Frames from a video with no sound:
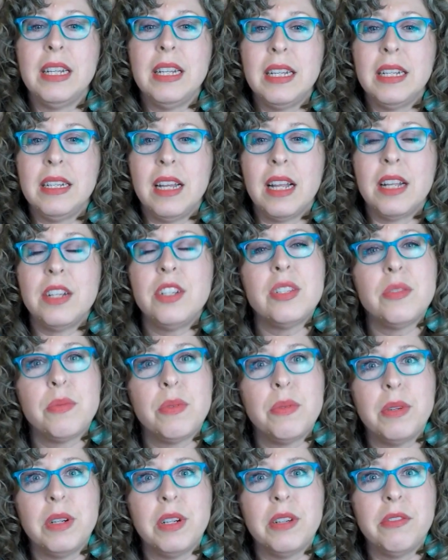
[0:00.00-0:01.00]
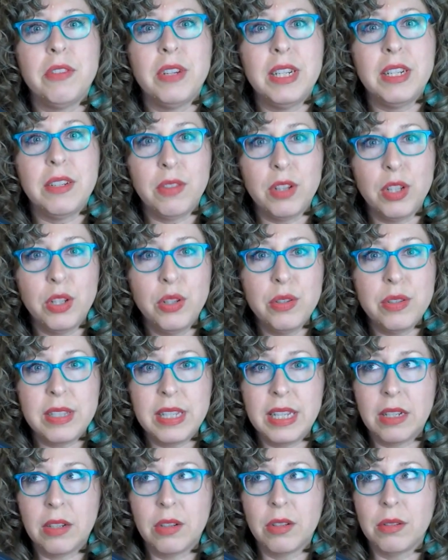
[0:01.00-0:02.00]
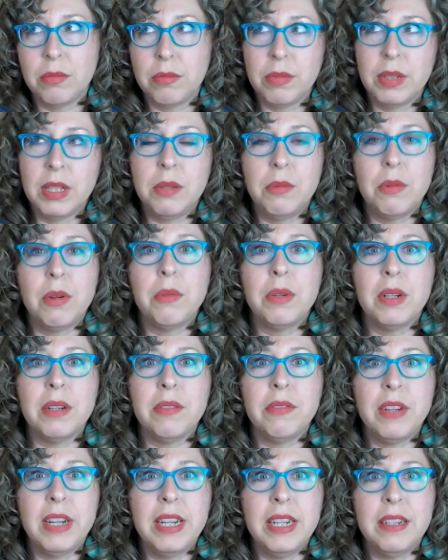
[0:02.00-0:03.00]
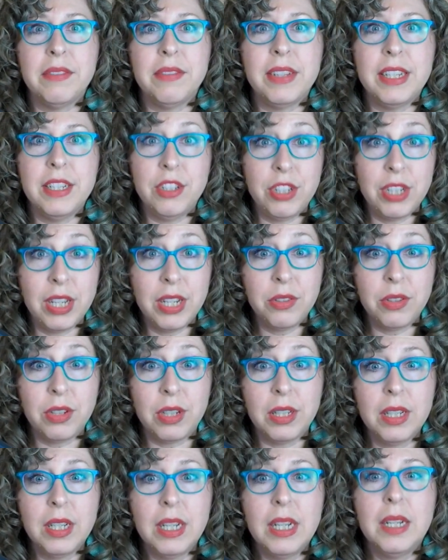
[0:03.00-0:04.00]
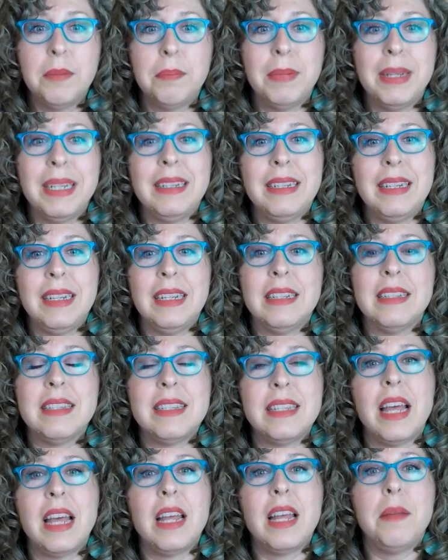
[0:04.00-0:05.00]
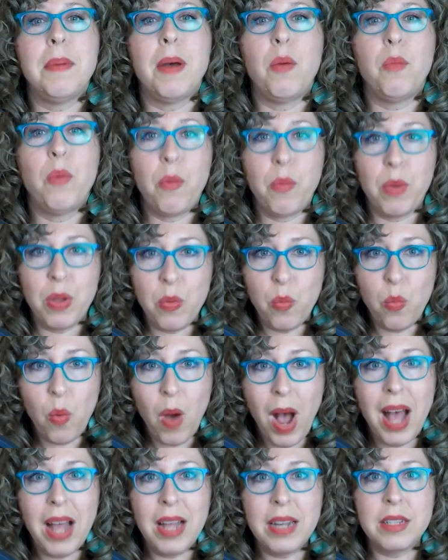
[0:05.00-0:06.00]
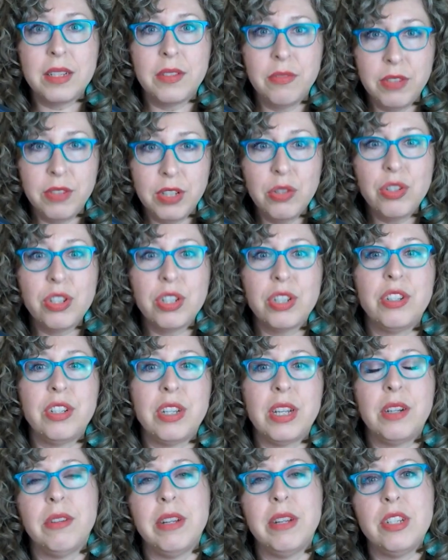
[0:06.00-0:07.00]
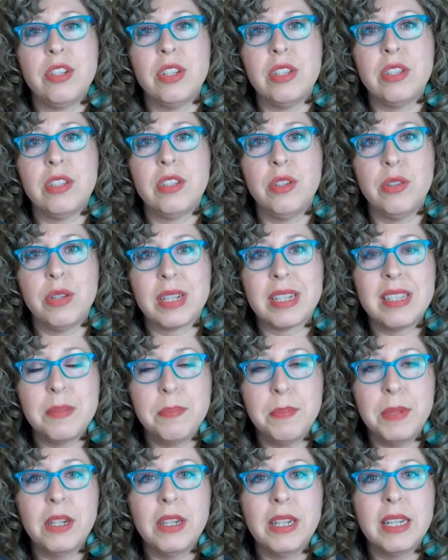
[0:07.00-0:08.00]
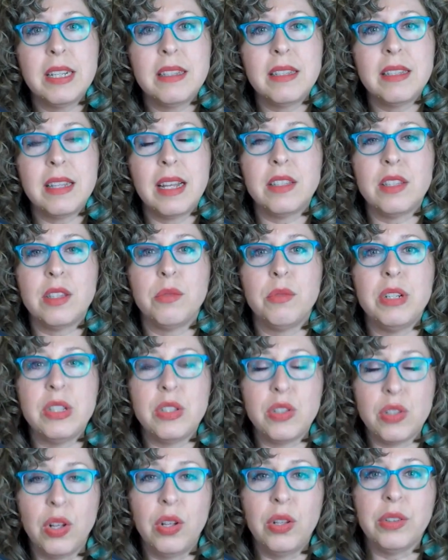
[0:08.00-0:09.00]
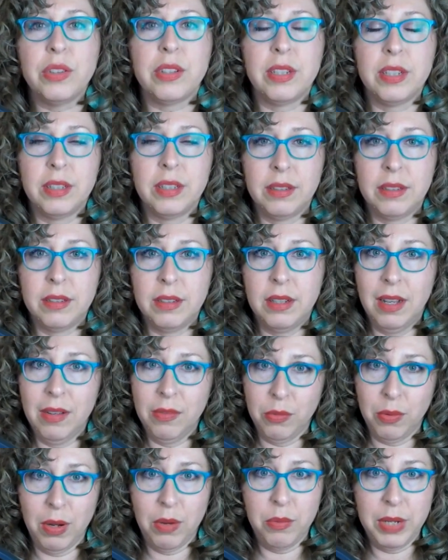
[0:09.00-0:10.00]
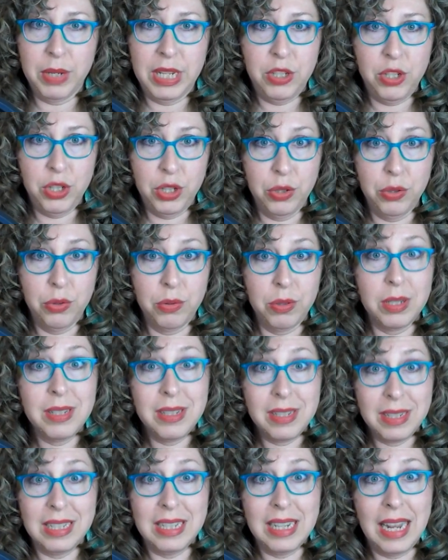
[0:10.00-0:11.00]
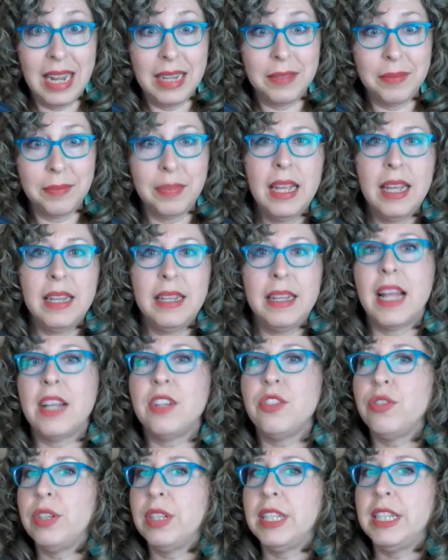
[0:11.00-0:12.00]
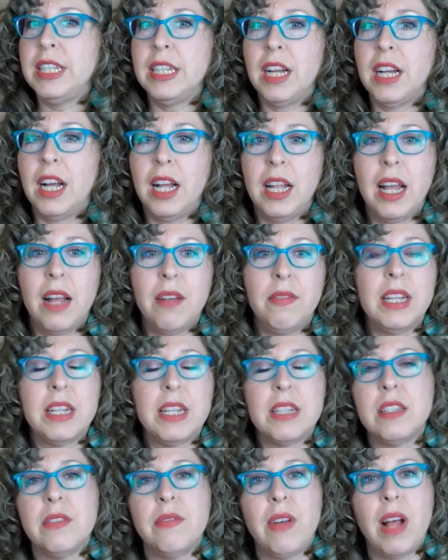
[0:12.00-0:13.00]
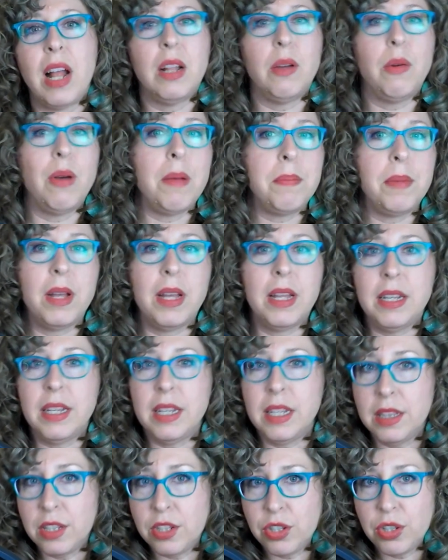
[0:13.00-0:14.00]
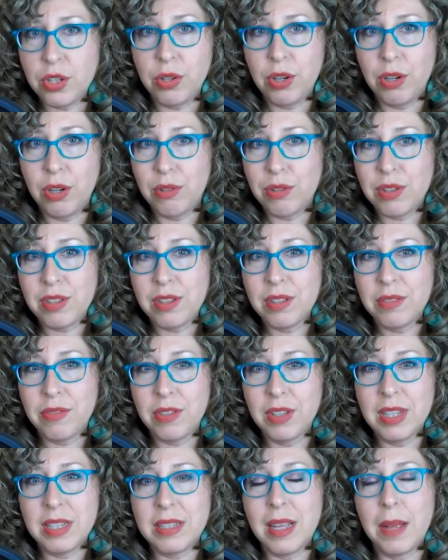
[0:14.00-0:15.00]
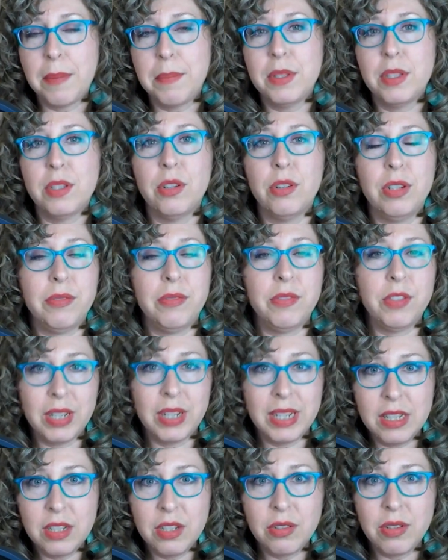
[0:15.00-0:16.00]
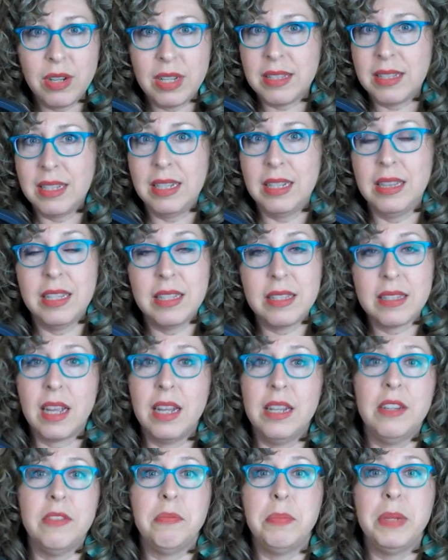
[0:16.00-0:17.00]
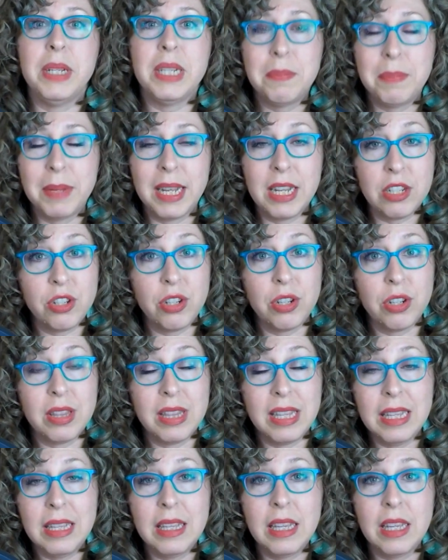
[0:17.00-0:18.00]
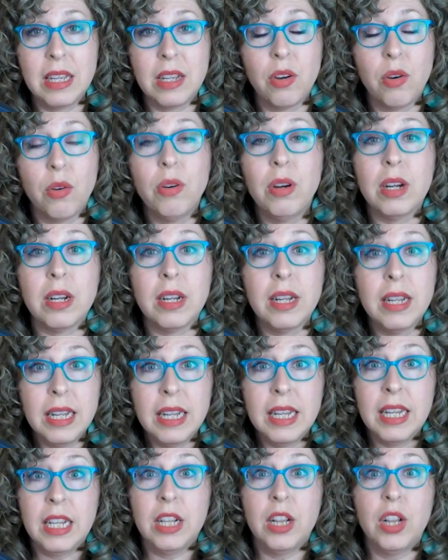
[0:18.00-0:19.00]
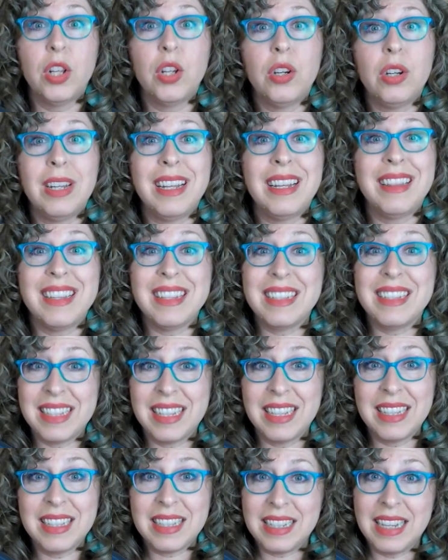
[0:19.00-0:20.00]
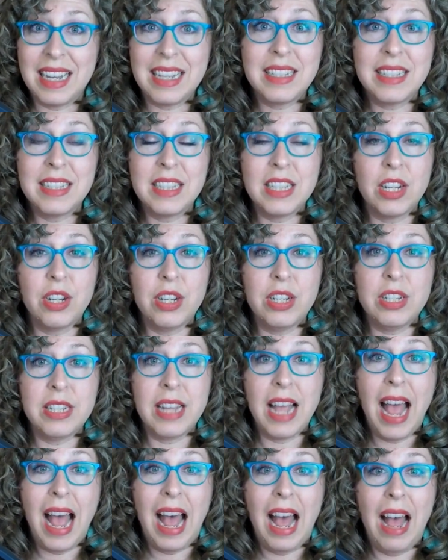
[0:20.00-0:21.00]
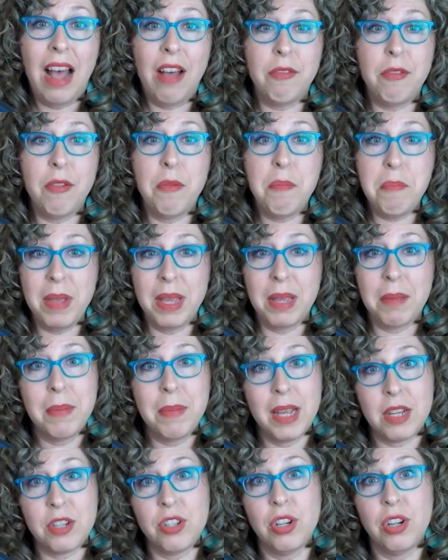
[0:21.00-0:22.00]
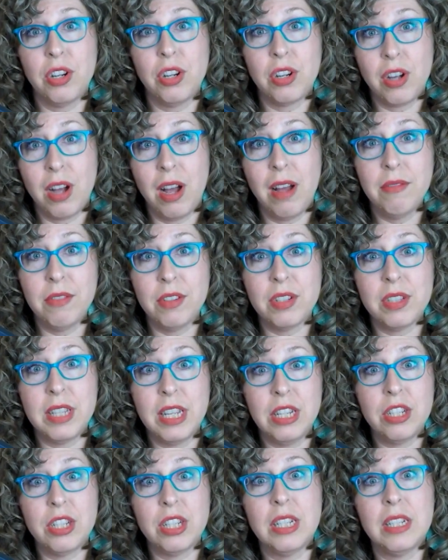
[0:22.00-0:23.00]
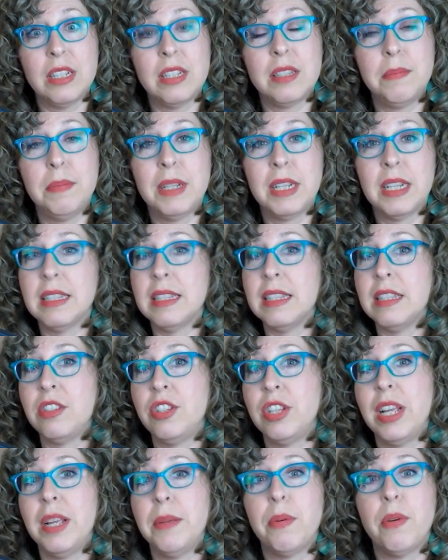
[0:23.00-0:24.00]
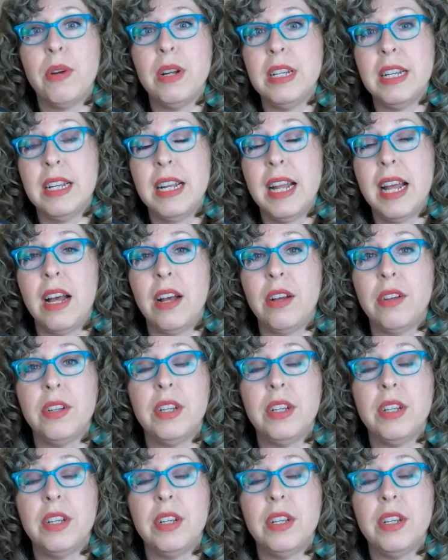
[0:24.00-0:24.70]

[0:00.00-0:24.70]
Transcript: not just what we're afraid of losing or really what we're afraid of in general, but instead about what we want future generations to experience as the result of what we do today. Naturally, I'll have links to follow up on in the show notes for this episode if you're interested in this kind of big picture thinking or in learning the skills necessary to have big picture conversations. Because as Jay pointed out,